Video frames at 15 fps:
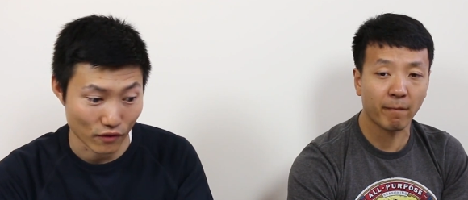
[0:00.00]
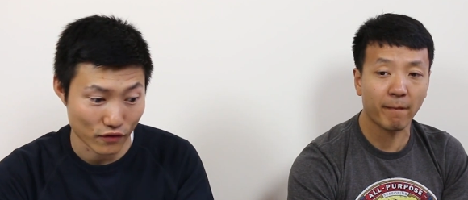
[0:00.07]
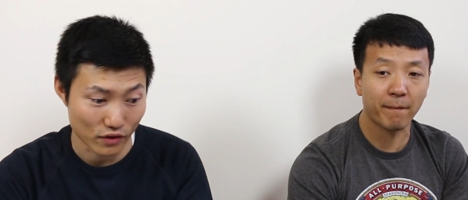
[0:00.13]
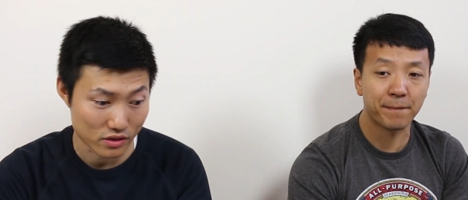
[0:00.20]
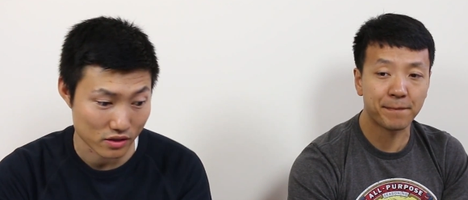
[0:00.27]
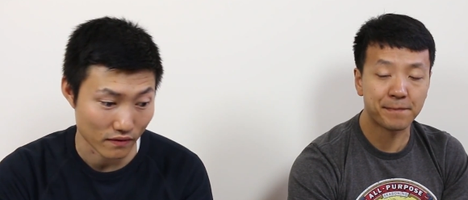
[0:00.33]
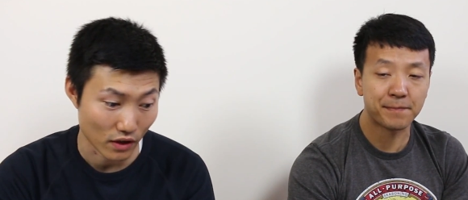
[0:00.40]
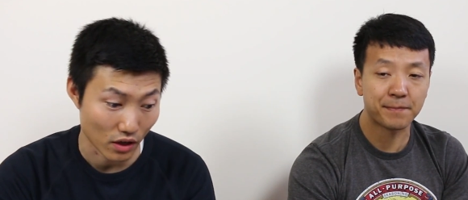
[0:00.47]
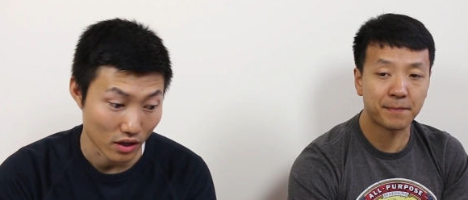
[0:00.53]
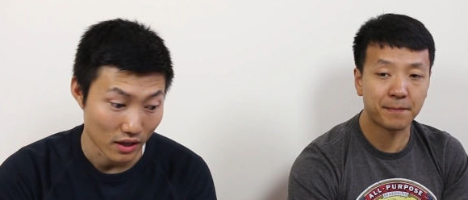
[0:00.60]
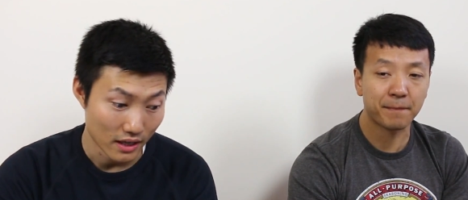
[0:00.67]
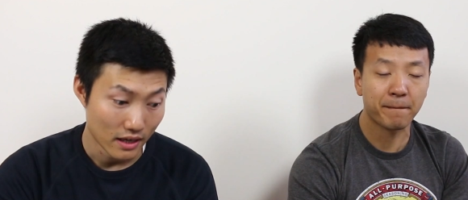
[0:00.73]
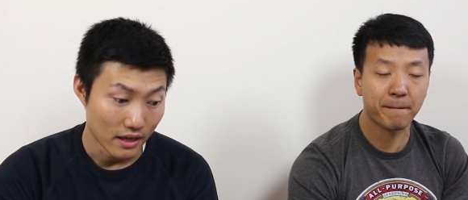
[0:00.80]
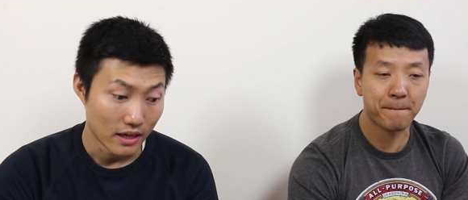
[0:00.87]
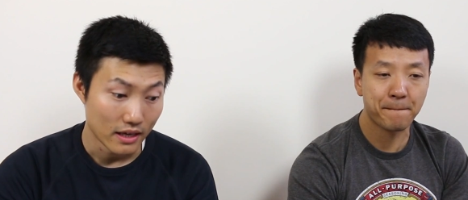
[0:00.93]
Speaker 1: So first of
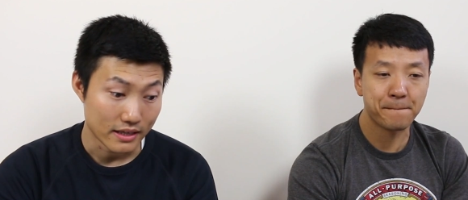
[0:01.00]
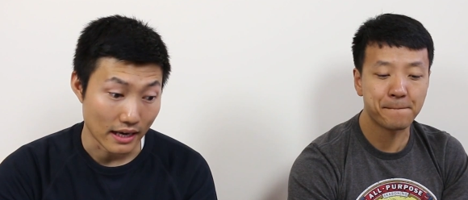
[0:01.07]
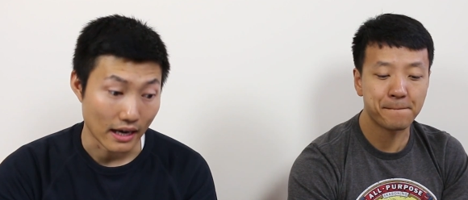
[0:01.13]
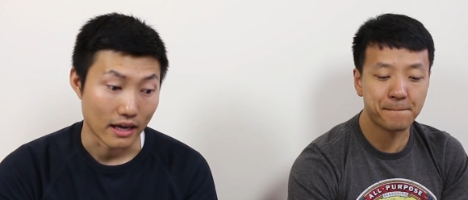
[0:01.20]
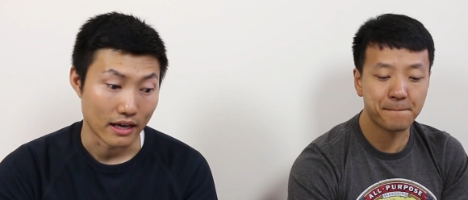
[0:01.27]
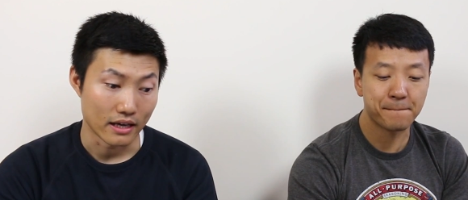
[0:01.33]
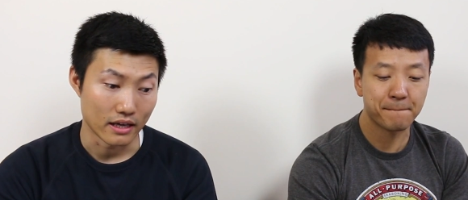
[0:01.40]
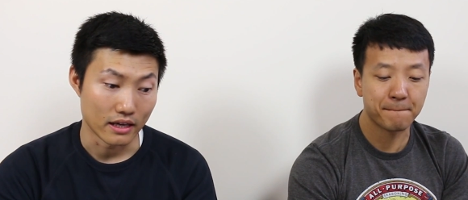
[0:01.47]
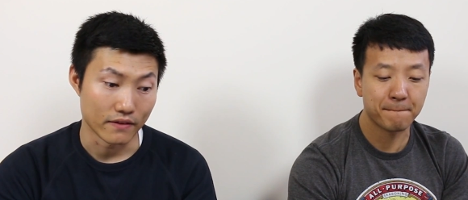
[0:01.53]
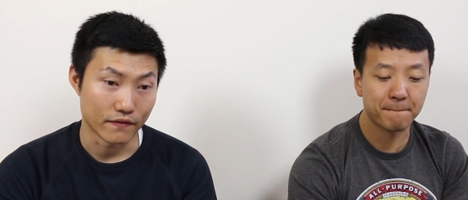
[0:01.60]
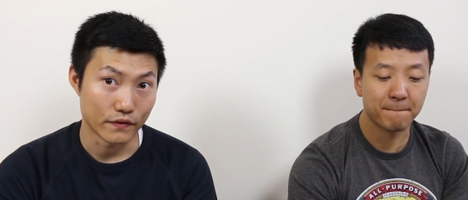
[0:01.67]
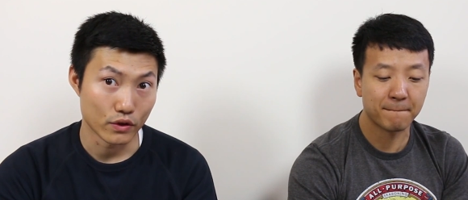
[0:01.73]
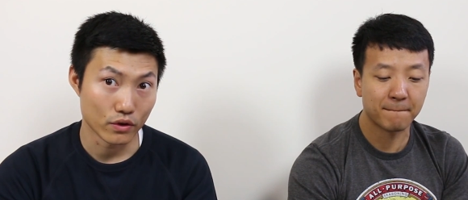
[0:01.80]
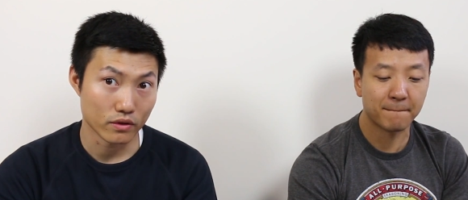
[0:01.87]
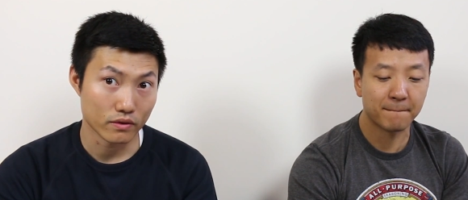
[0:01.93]
all, yeah,
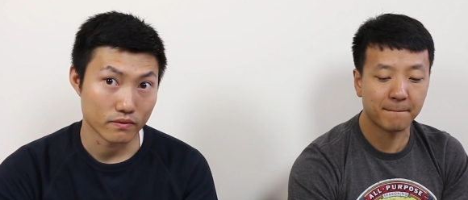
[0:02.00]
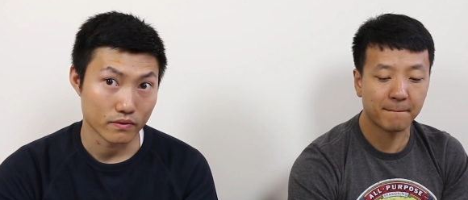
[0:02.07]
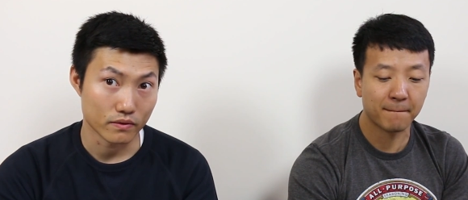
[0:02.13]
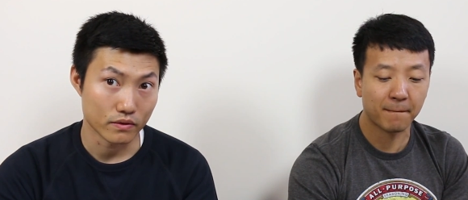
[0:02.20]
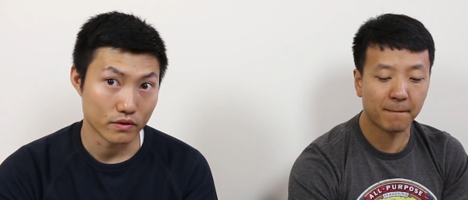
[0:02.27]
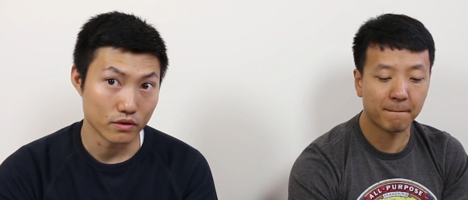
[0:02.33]
if you